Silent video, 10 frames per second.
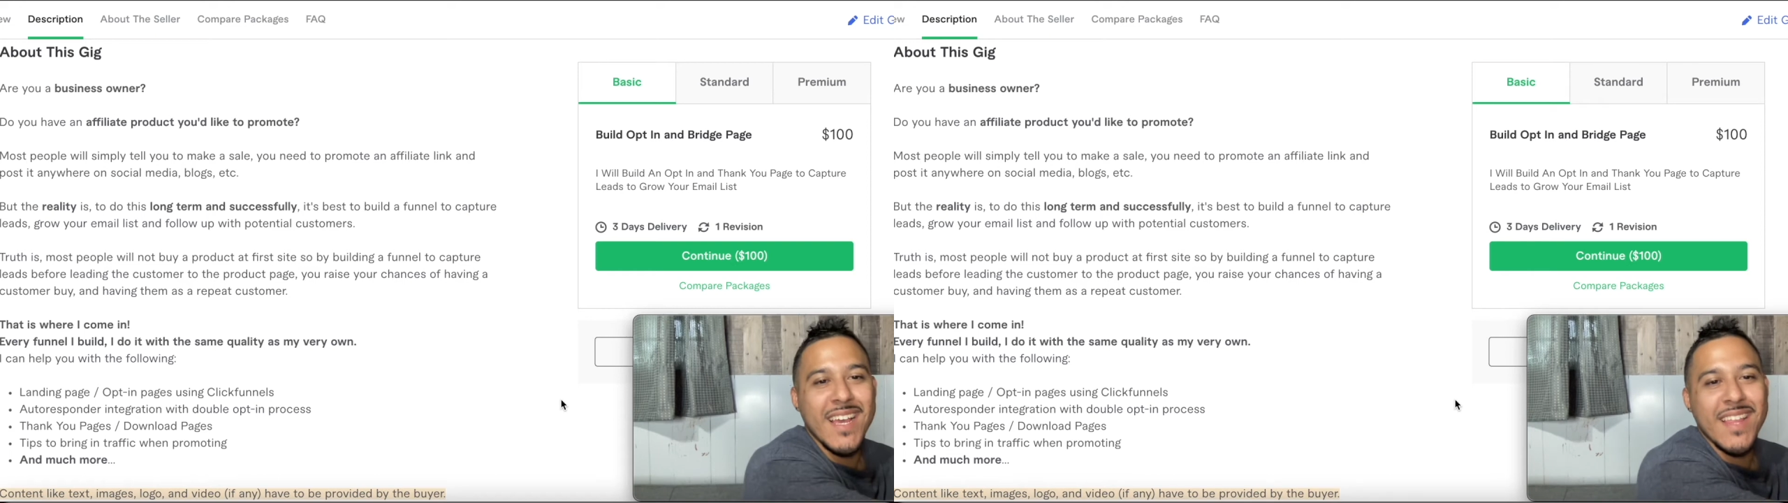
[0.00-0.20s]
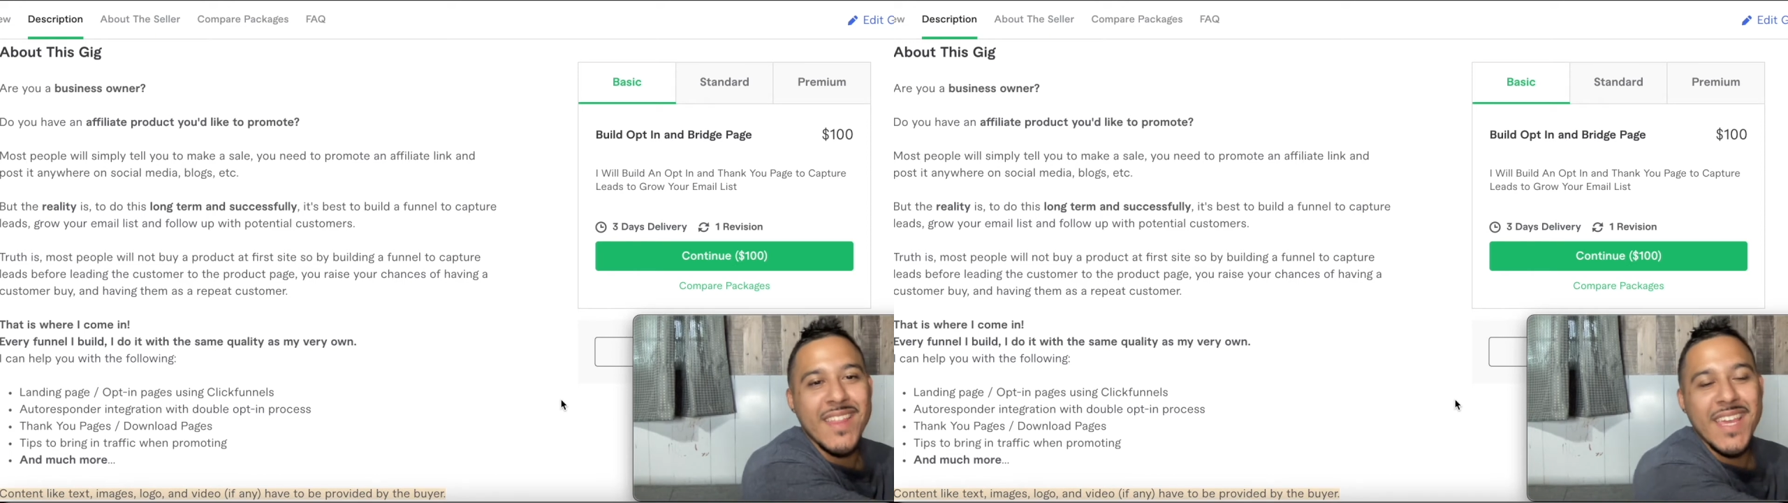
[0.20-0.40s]

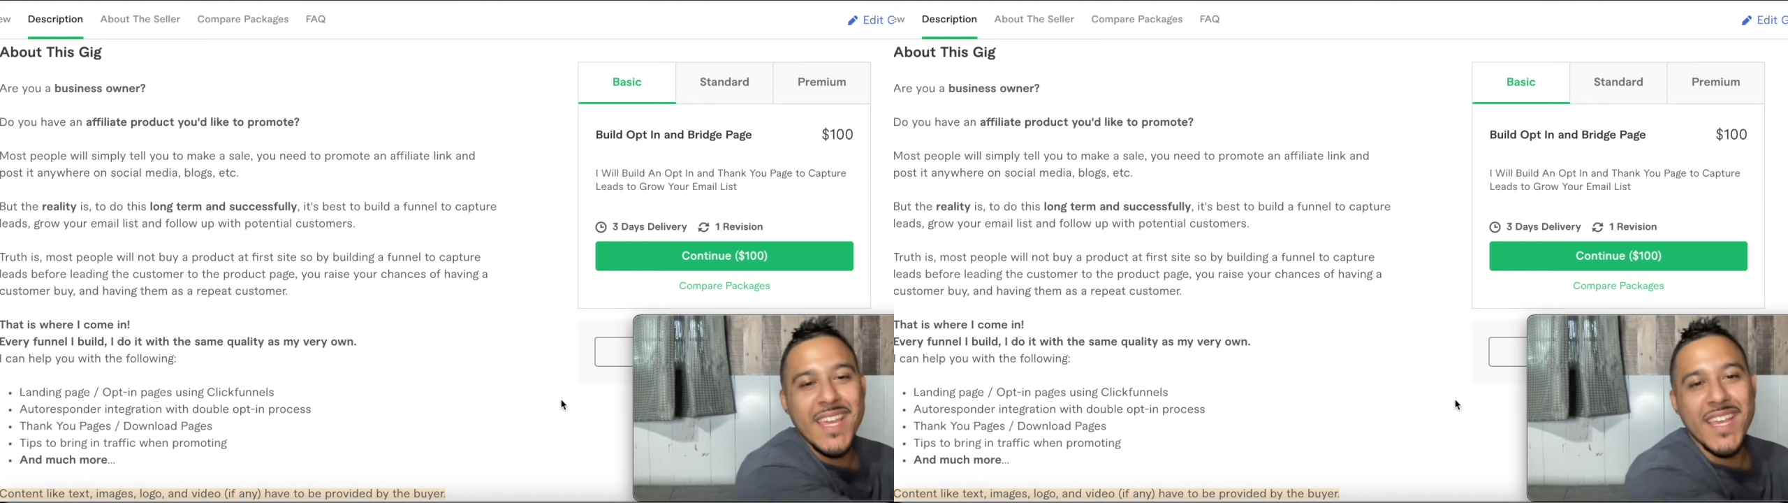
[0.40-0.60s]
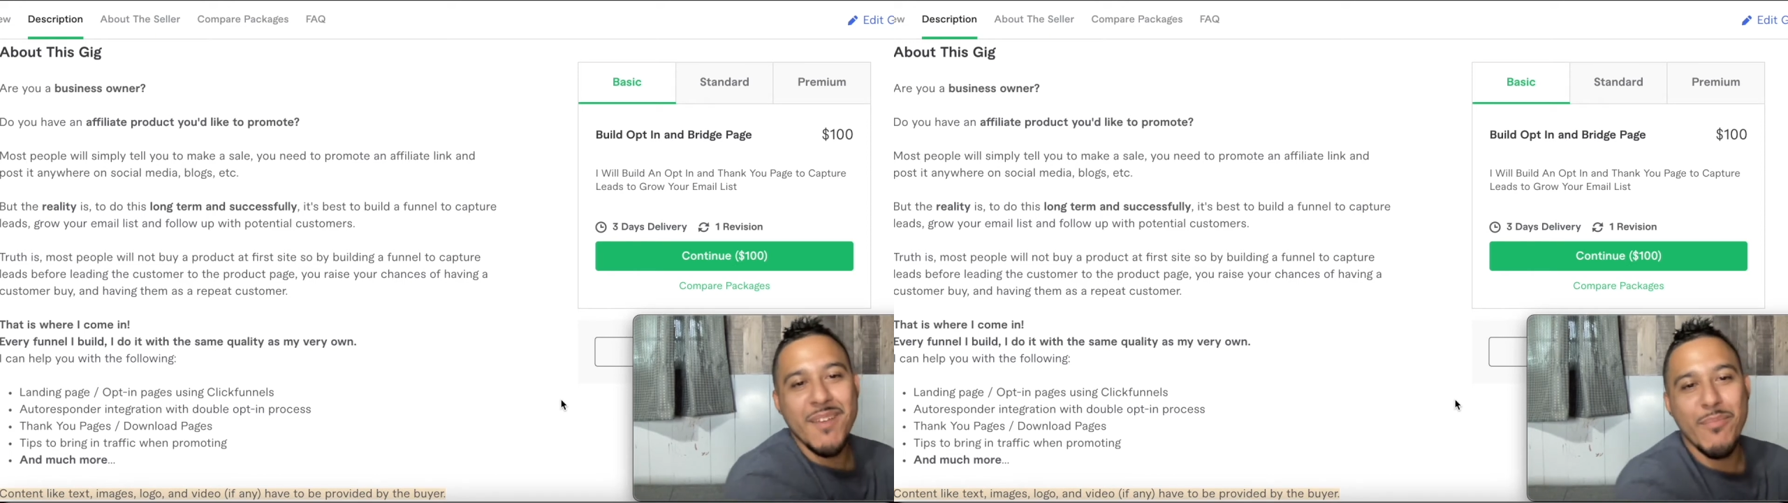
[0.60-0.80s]

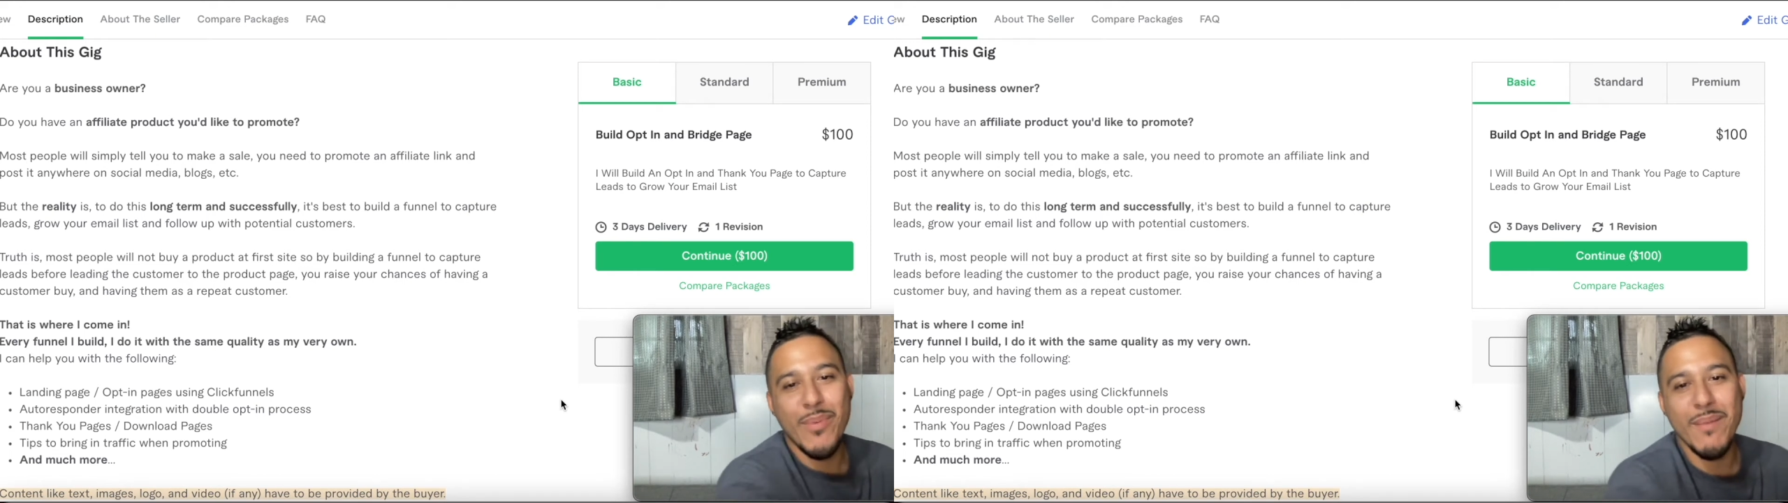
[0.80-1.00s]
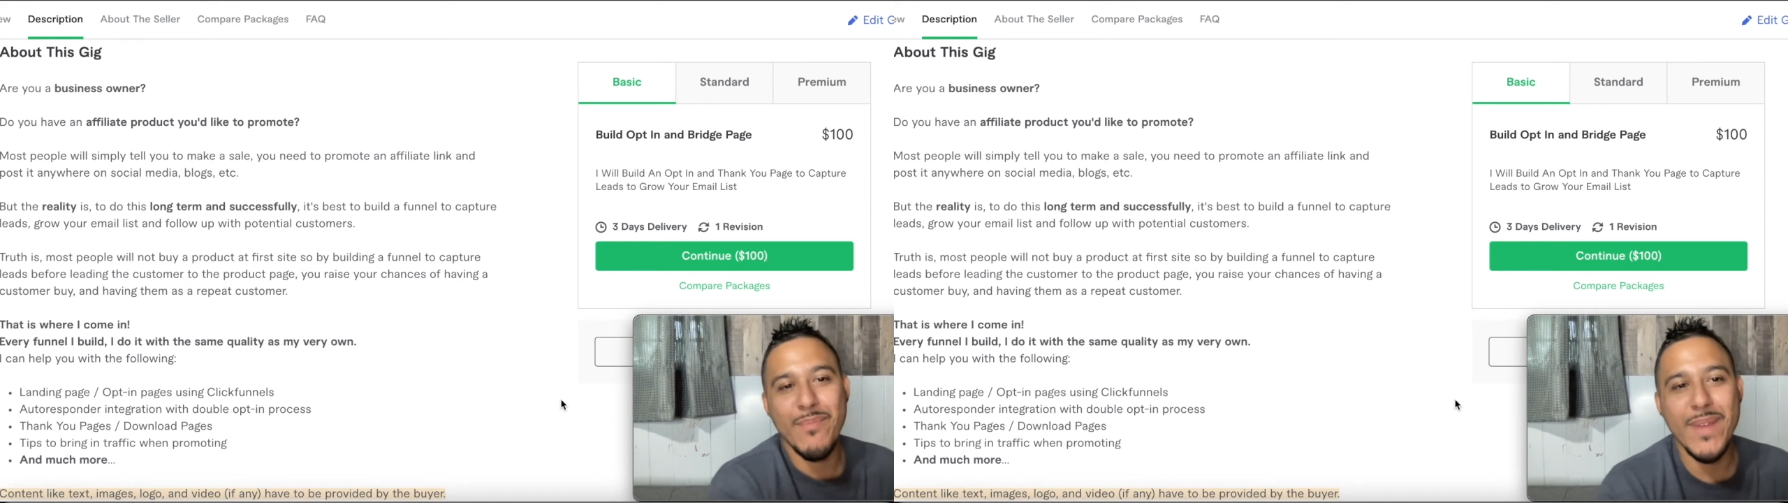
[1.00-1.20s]
the
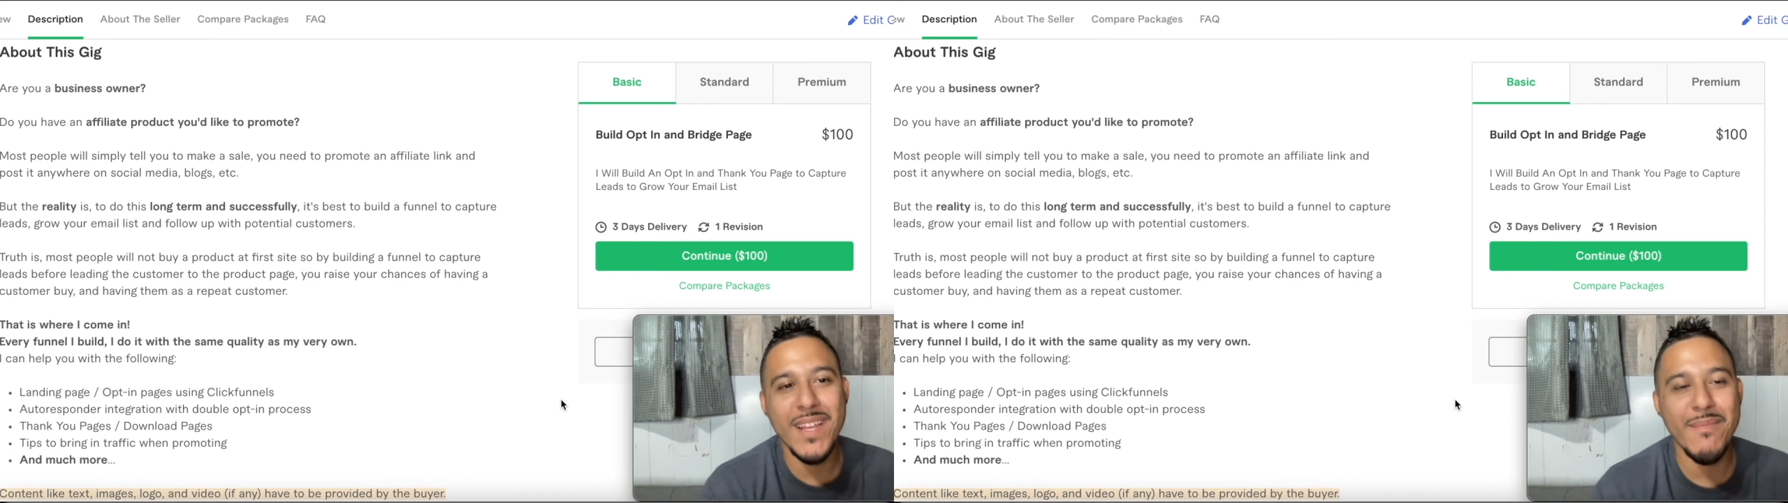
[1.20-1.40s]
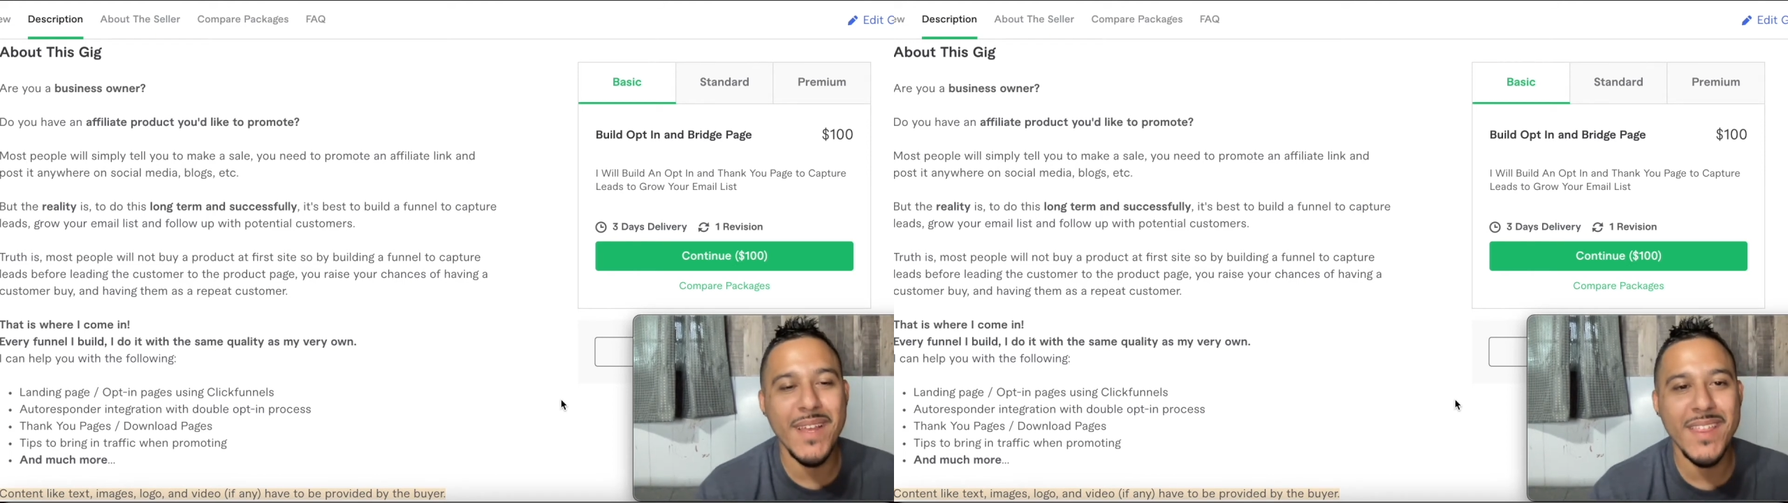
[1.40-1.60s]

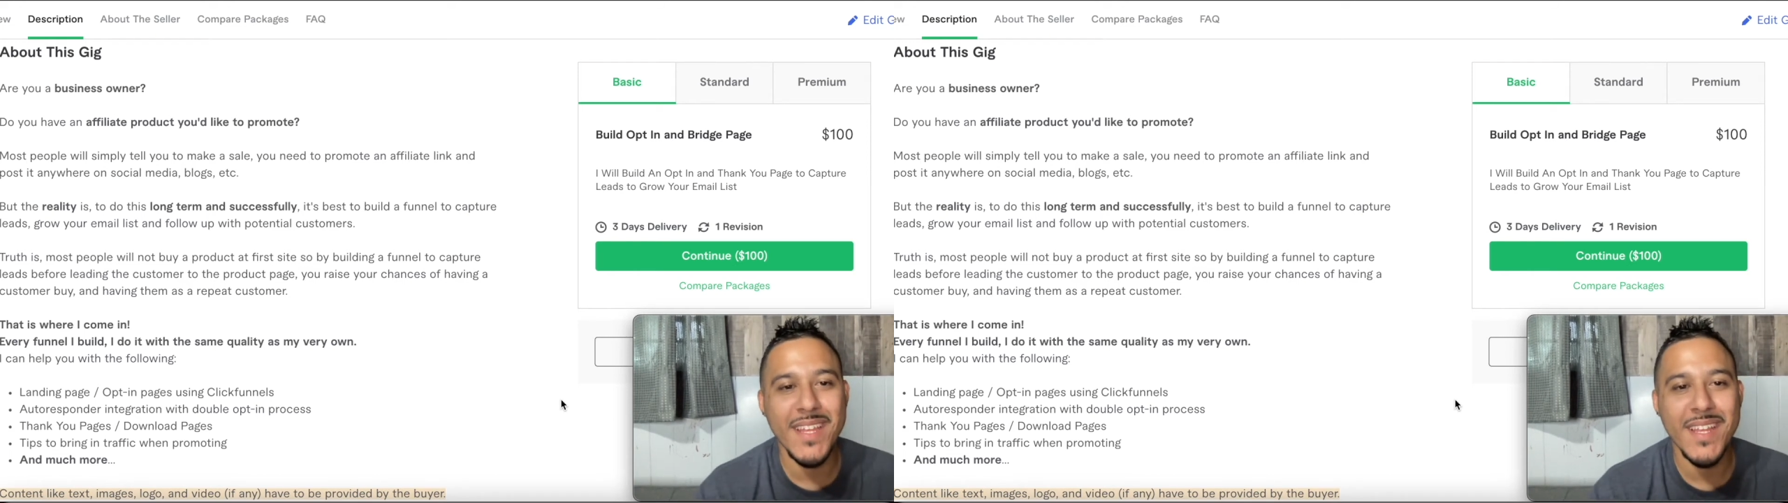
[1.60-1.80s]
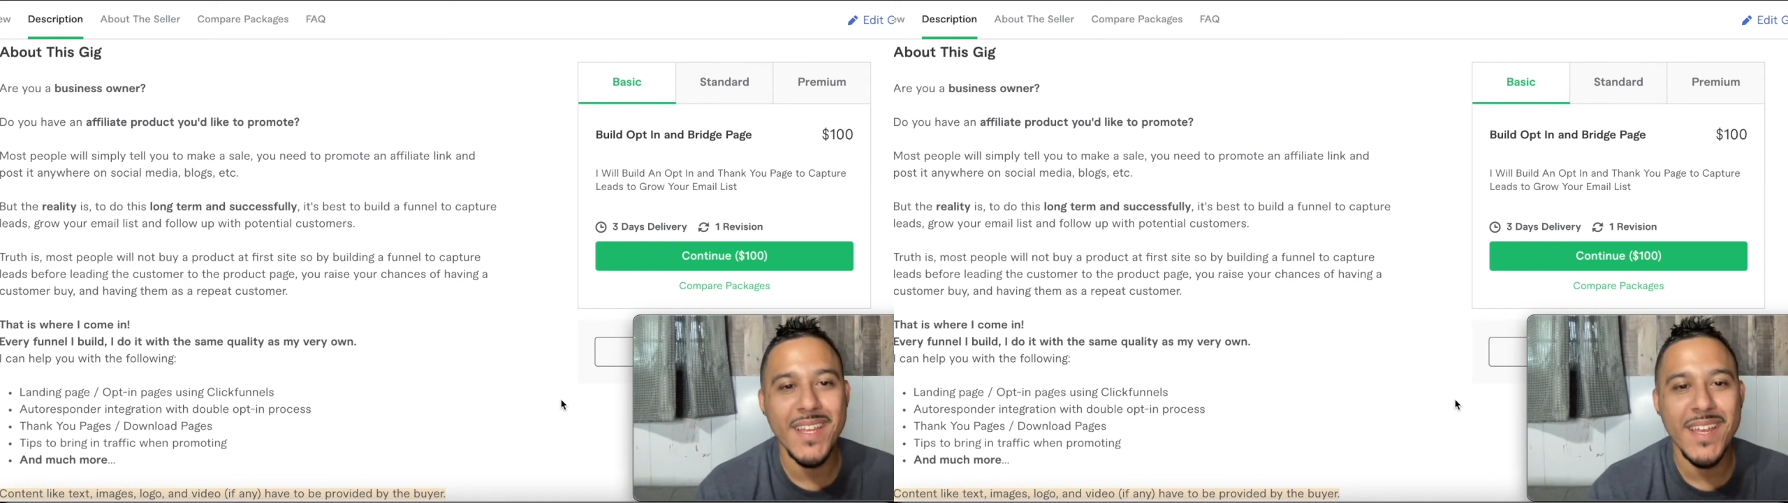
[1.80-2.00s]
Brambila method,